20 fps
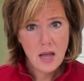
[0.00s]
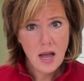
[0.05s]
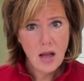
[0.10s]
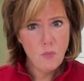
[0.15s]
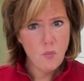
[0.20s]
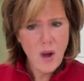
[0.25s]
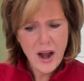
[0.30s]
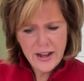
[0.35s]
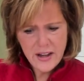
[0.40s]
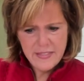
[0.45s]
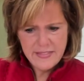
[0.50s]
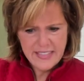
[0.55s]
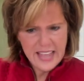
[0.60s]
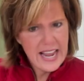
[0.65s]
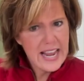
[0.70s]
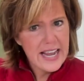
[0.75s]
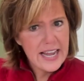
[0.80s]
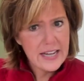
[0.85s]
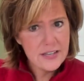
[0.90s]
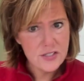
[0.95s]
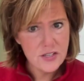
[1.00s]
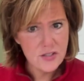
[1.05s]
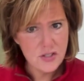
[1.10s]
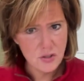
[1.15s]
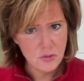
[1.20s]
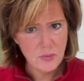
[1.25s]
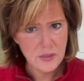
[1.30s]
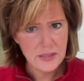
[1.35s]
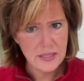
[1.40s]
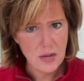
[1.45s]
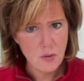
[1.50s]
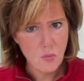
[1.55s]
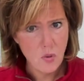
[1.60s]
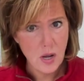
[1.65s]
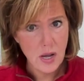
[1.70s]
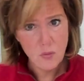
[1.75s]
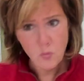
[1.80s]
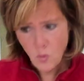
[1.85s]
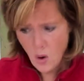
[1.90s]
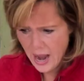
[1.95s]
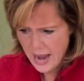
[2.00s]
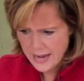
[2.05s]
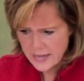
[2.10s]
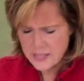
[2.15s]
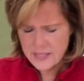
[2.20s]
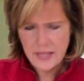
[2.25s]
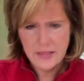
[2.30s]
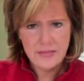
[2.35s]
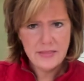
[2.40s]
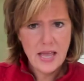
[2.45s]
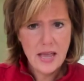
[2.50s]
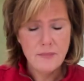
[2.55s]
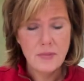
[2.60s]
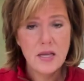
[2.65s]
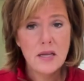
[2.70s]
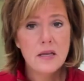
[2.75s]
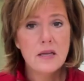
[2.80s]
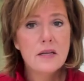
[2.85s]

why do they get to do what they want? Why is it them?